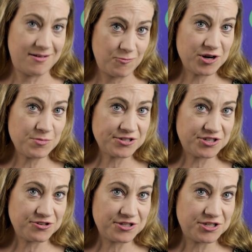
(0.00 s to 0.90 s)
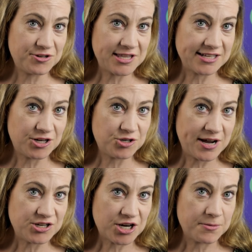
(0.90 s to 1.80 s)
What do most students do in that
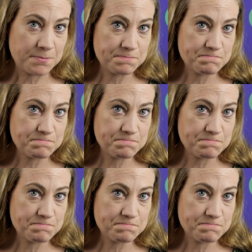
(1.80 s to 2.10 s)
situation?